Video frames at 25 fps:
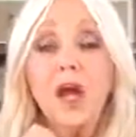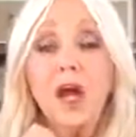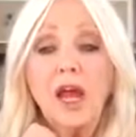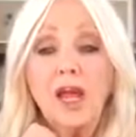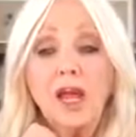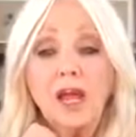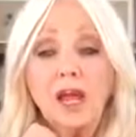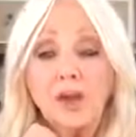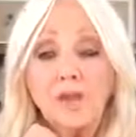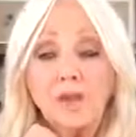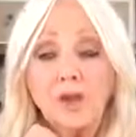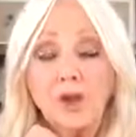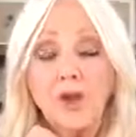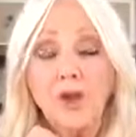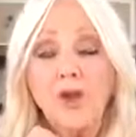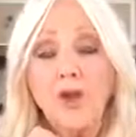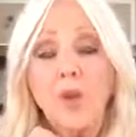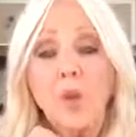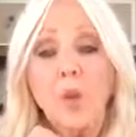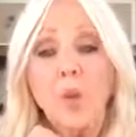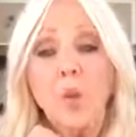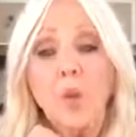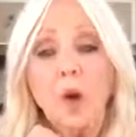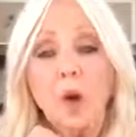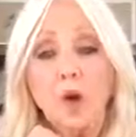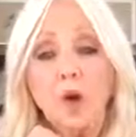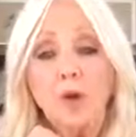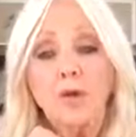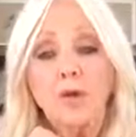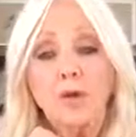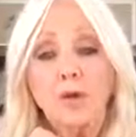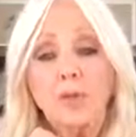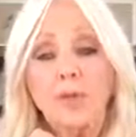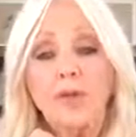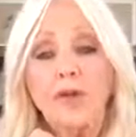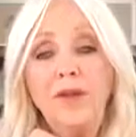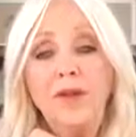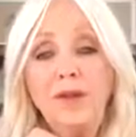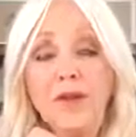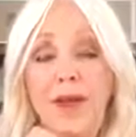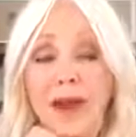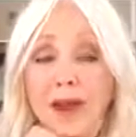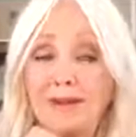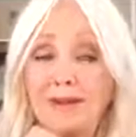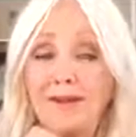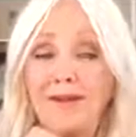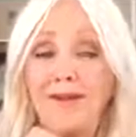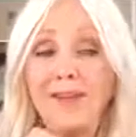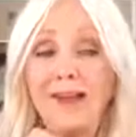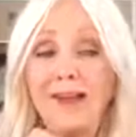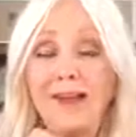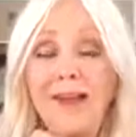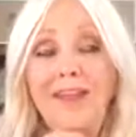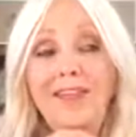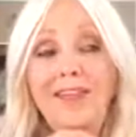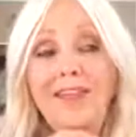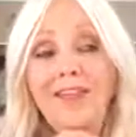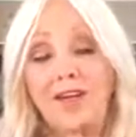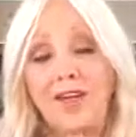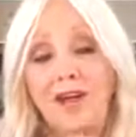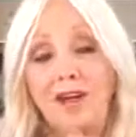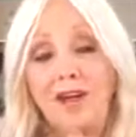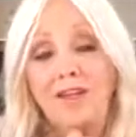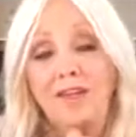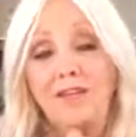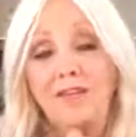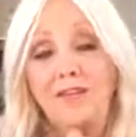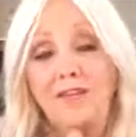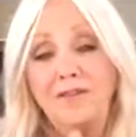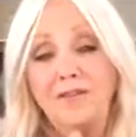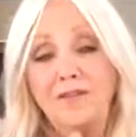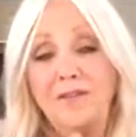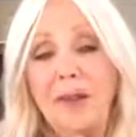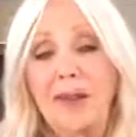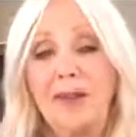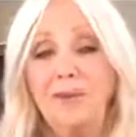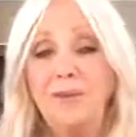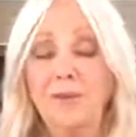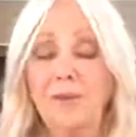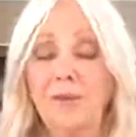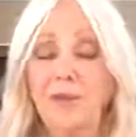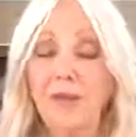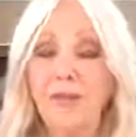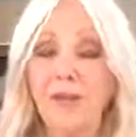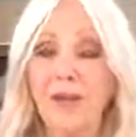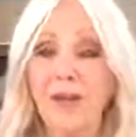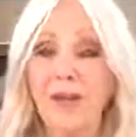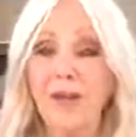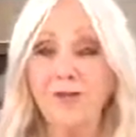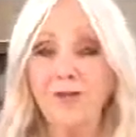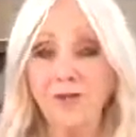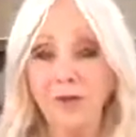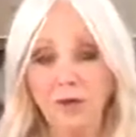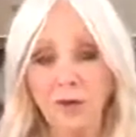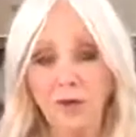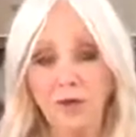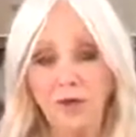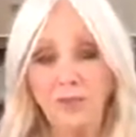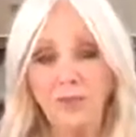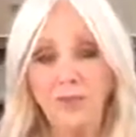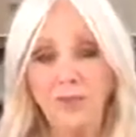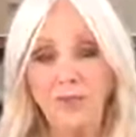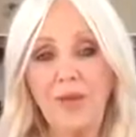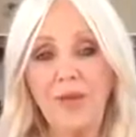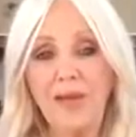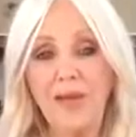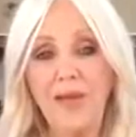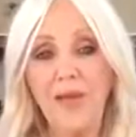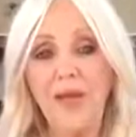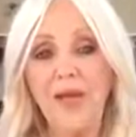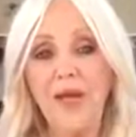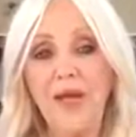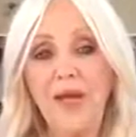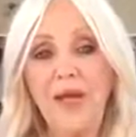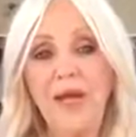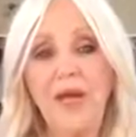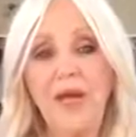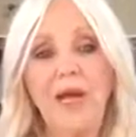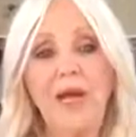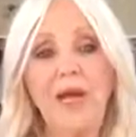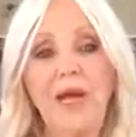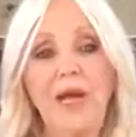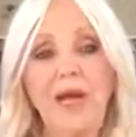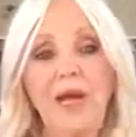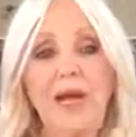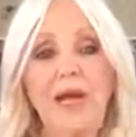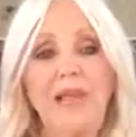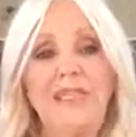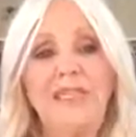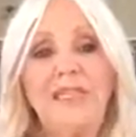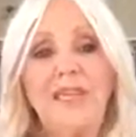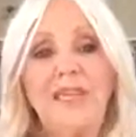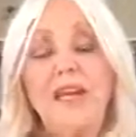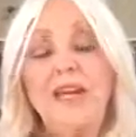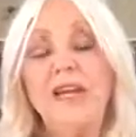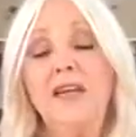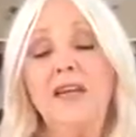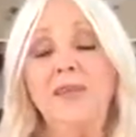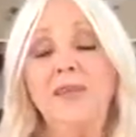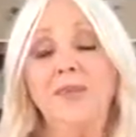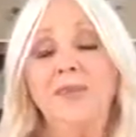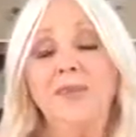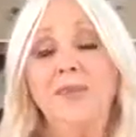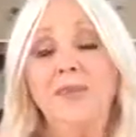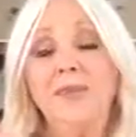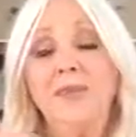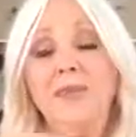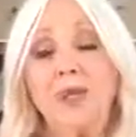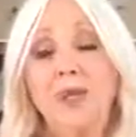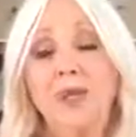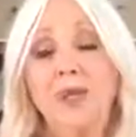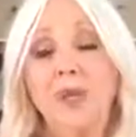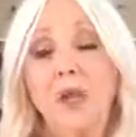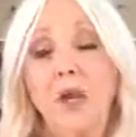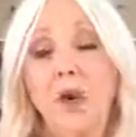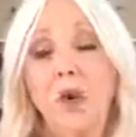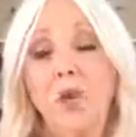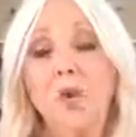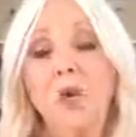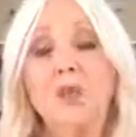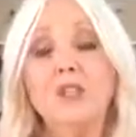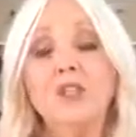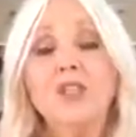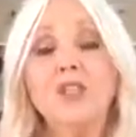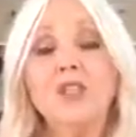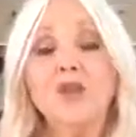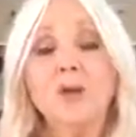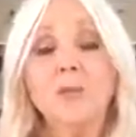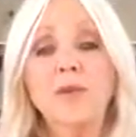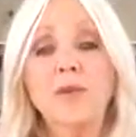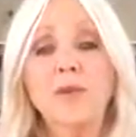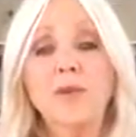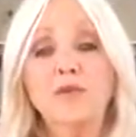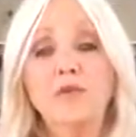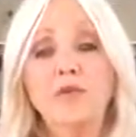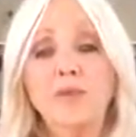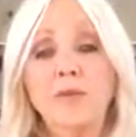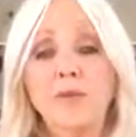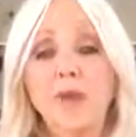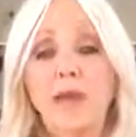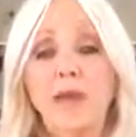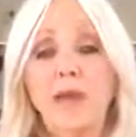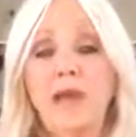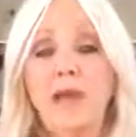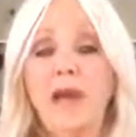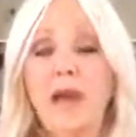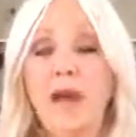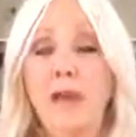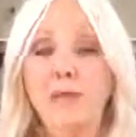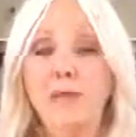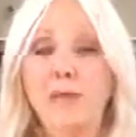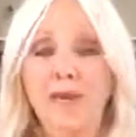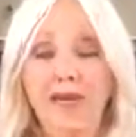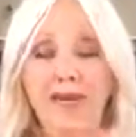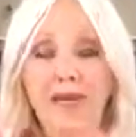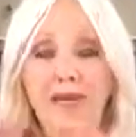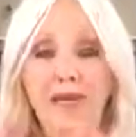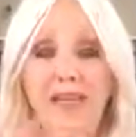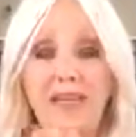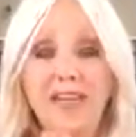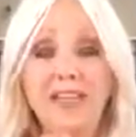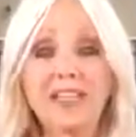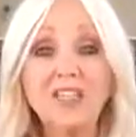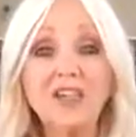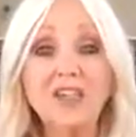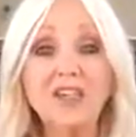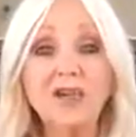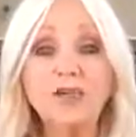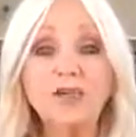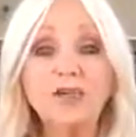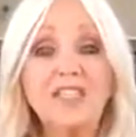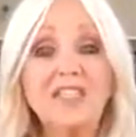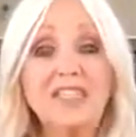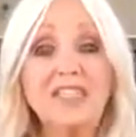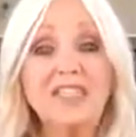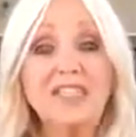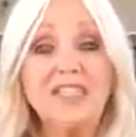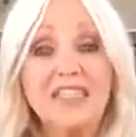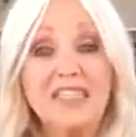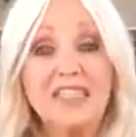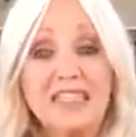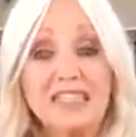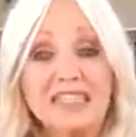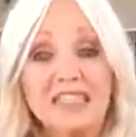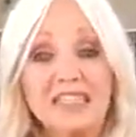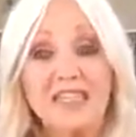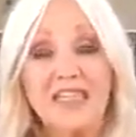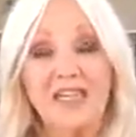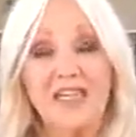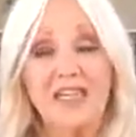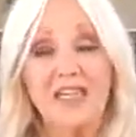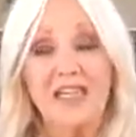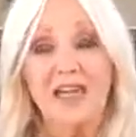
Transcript: if you can welcome the negative people, if you can see what's stopping you from being happy is the resisting the